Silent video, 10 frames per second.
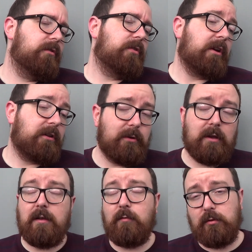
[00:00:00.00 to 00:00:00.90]
thank you
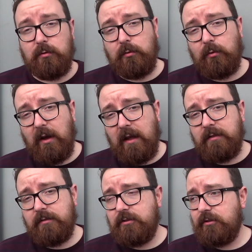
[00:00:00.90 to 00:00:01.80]
again, everyone who
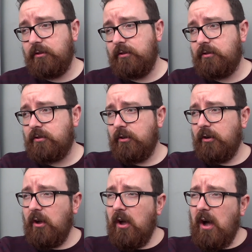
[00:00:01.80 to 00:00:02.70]
entered.
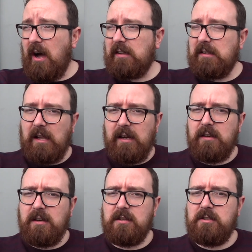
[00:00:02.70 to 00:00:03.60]
I'd
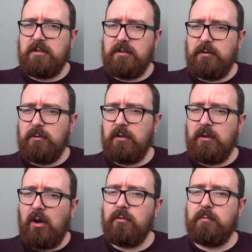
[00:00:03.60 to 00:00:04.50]
like to do an
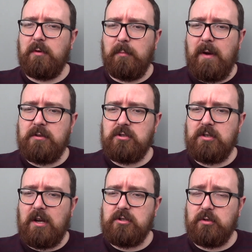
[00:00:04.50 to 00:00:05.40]
honourable mention
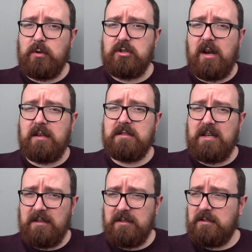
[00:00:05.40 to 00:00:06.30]
actually, which I
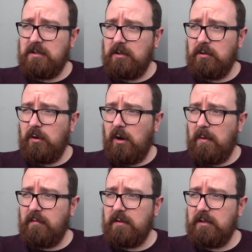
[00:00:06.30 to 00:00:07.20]
intended to do on
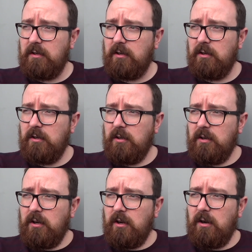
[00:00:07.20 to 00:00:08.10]
my video,
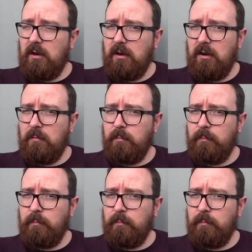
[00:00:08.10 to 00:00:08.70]
uh,